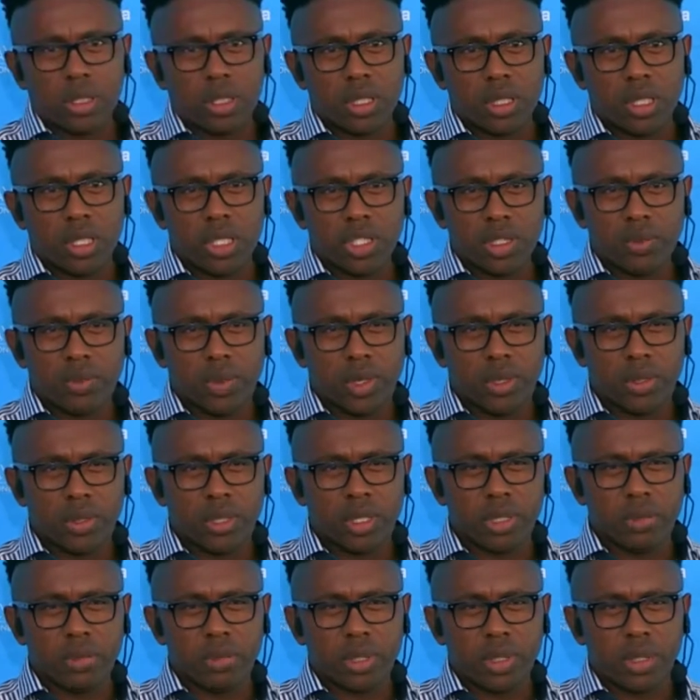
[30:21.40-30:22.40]
skills
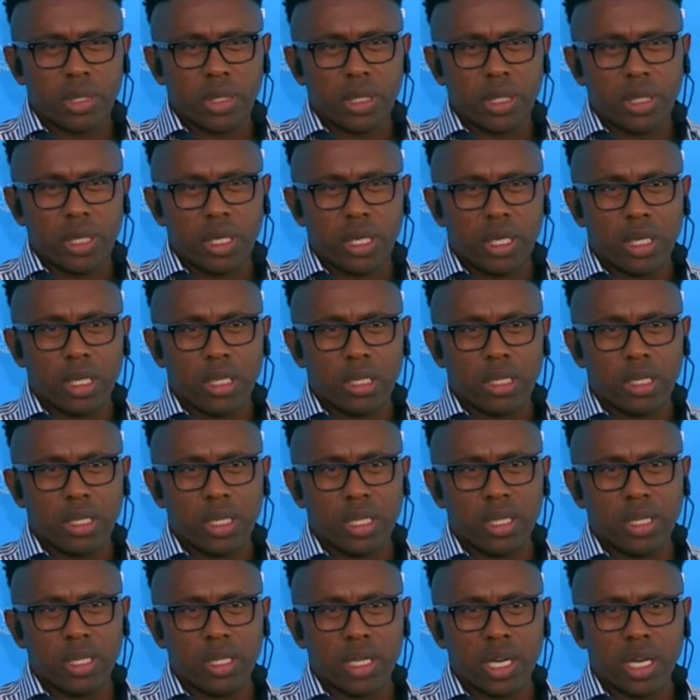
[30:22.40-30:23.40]
programs,
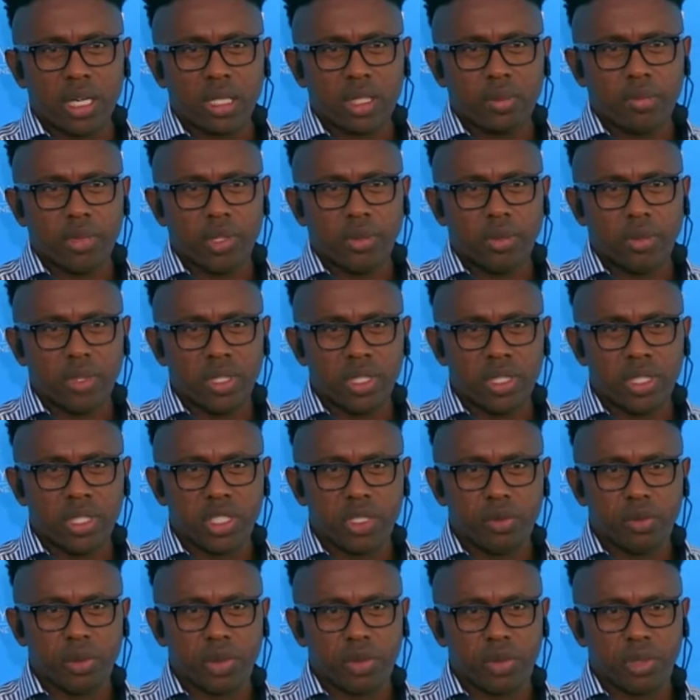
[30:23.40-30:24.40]
say 300 people in
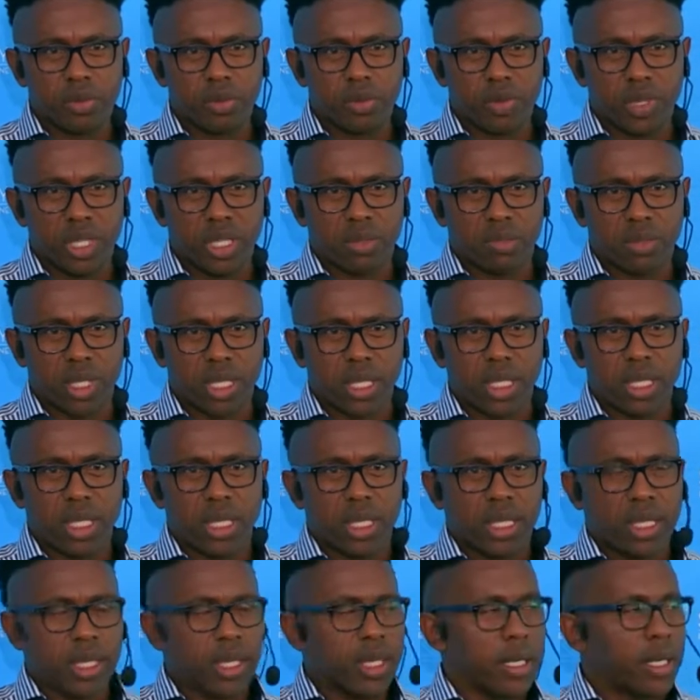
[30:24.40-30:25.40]
skills programs with that money.
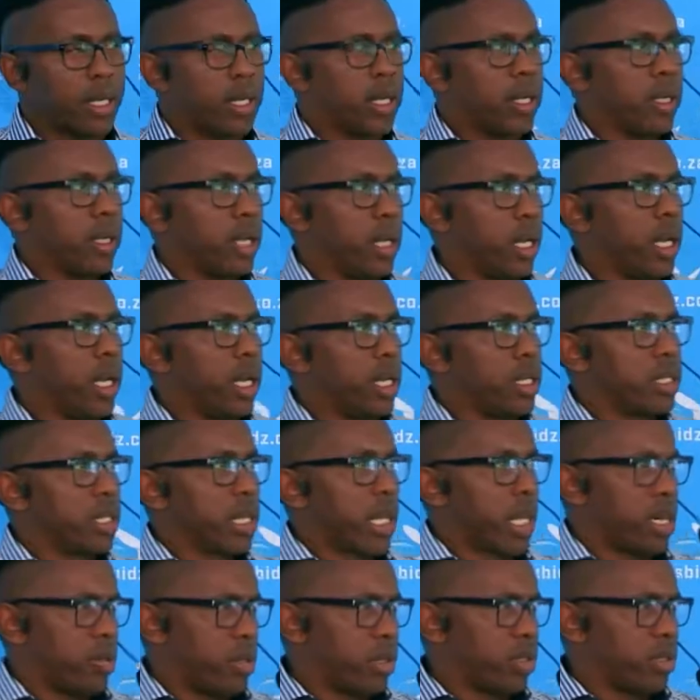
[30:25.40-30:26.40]
Yeah,
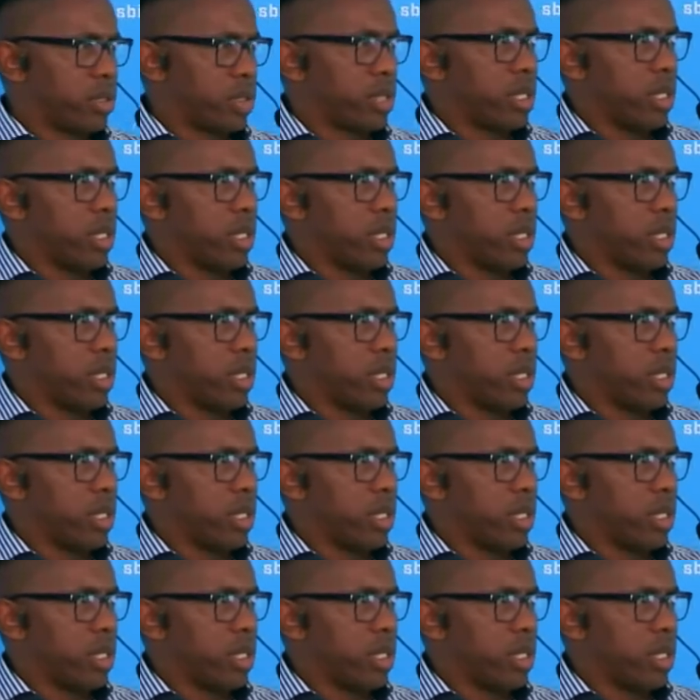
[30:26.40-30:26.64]
right about